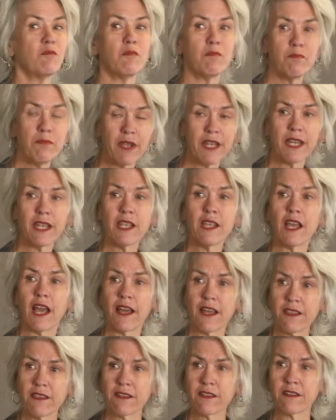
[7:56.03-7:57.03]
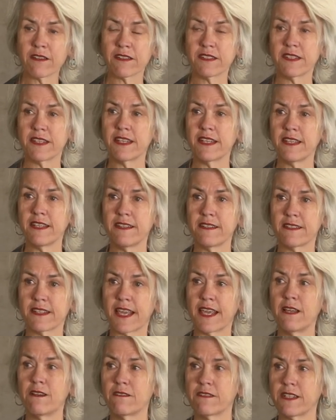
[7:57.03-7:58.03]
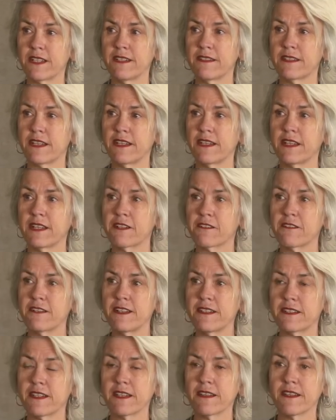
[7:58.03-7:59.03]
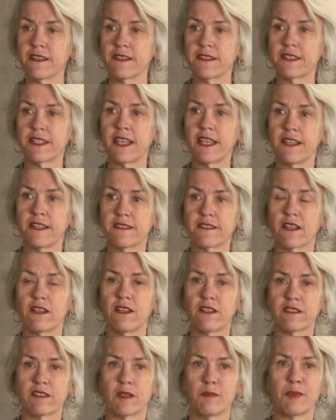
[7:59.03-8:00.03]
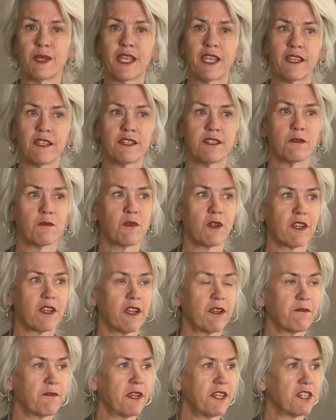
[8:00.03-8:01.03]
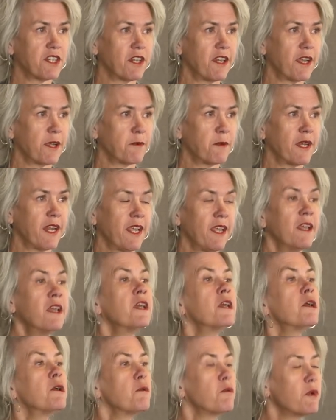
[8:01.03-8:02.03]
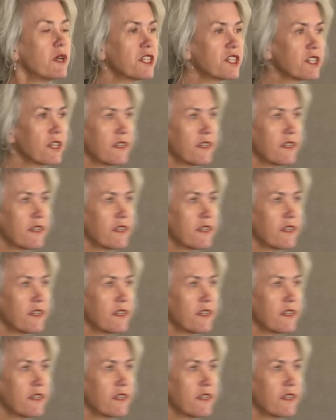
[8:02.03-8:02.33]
many other cities, counties, and increasingly states also begin to work on racial equity, which